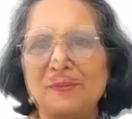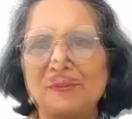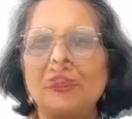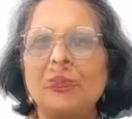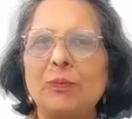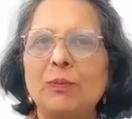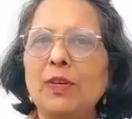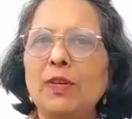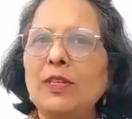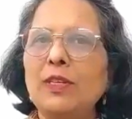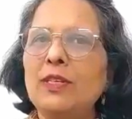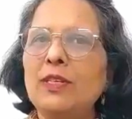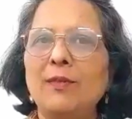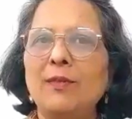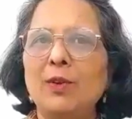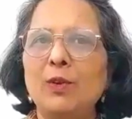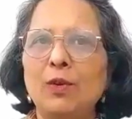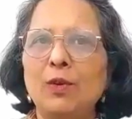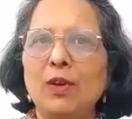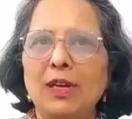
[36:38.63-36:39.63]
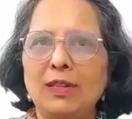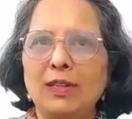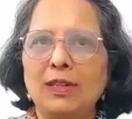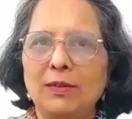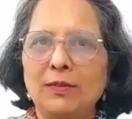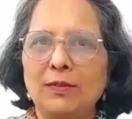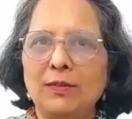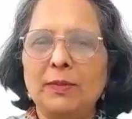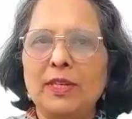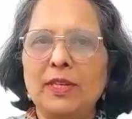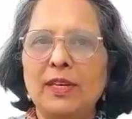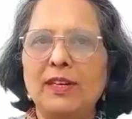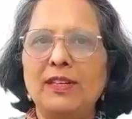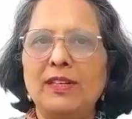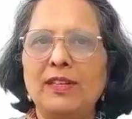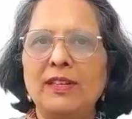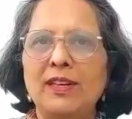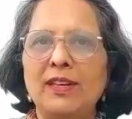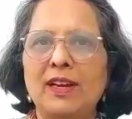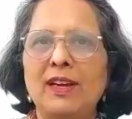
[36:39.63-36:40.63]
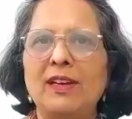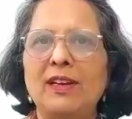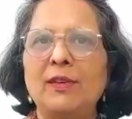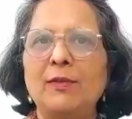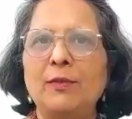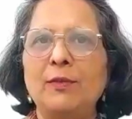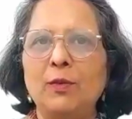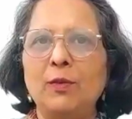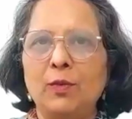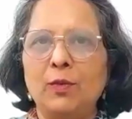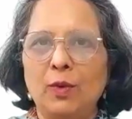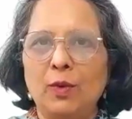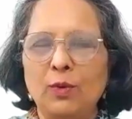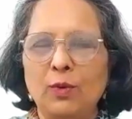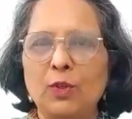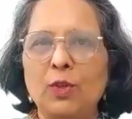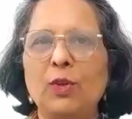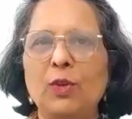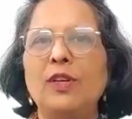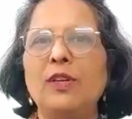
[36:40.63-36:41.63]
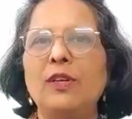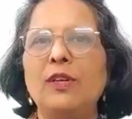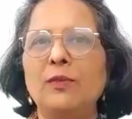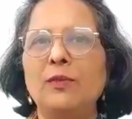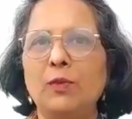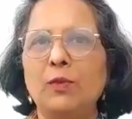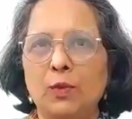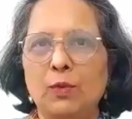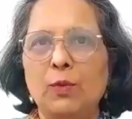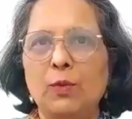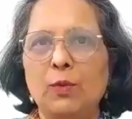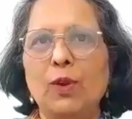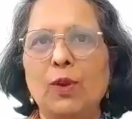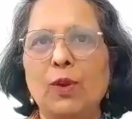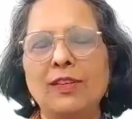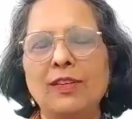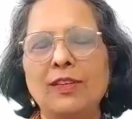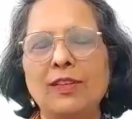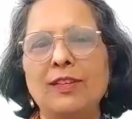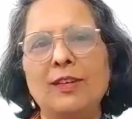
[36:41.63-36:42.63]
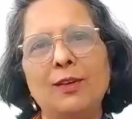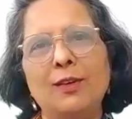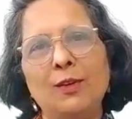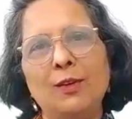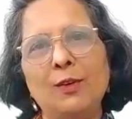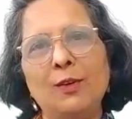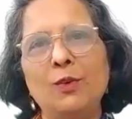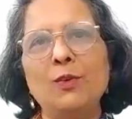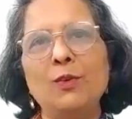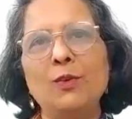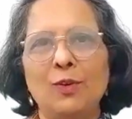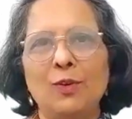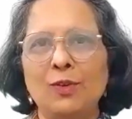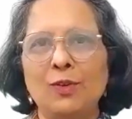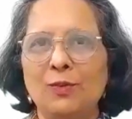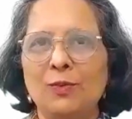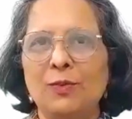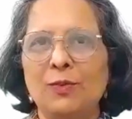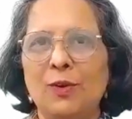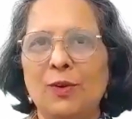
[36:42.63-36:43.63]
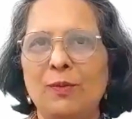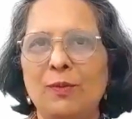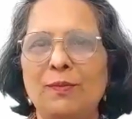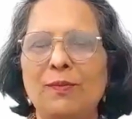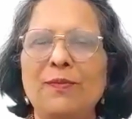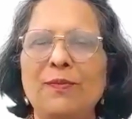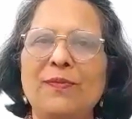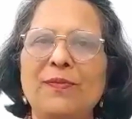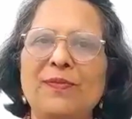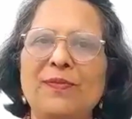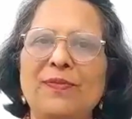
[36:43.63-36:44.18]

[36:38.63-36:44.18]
So, please have a look at the website. And if you want to join, if you want to volunteer, do fill out the form.